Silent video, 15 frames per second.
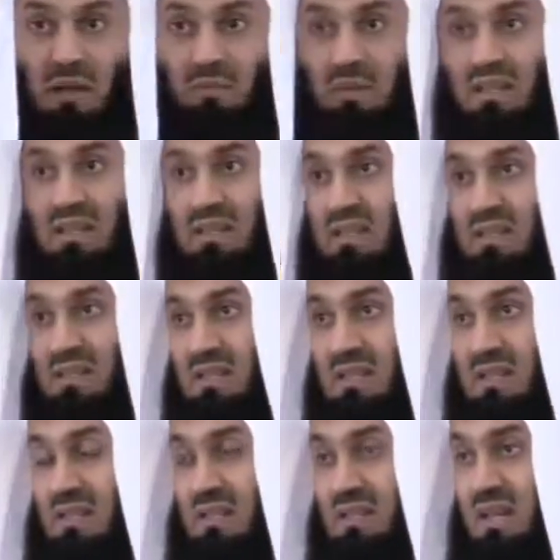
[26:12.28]
my brothers and
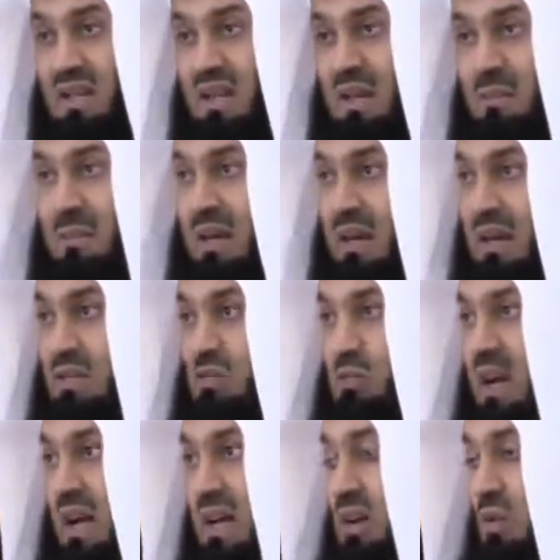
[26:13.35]
sisters. May Allah
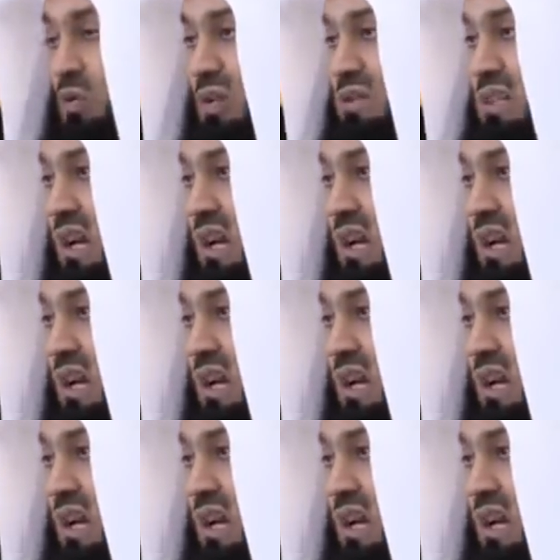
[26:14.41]
subhanahu wa